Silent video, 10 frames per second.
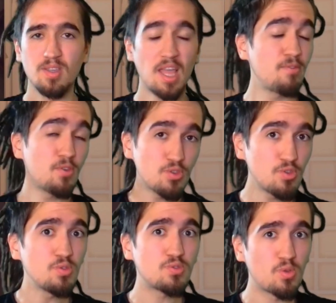And if you
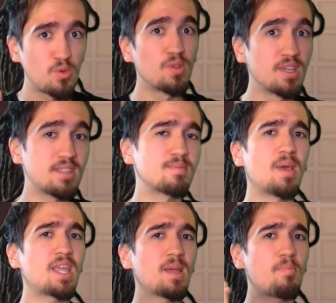choose to do this,
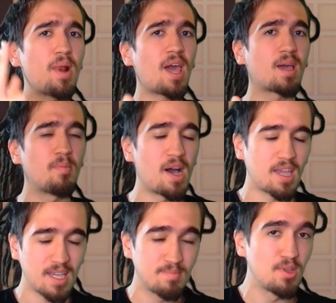may the black
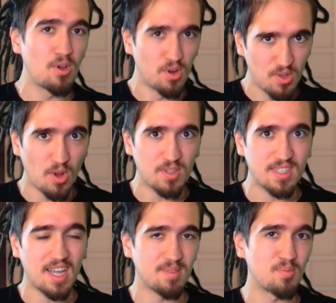market be on your
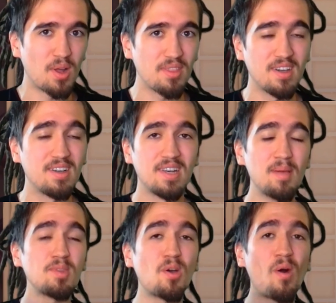side, brother. Let
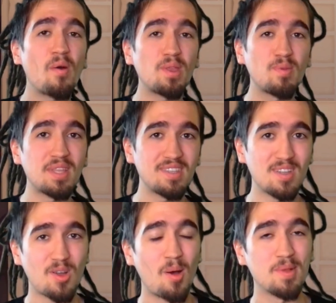me know how it went in
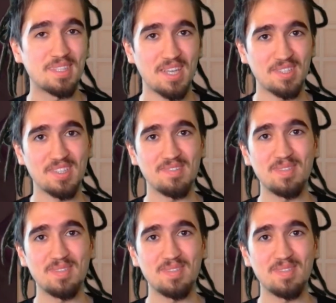the comment section.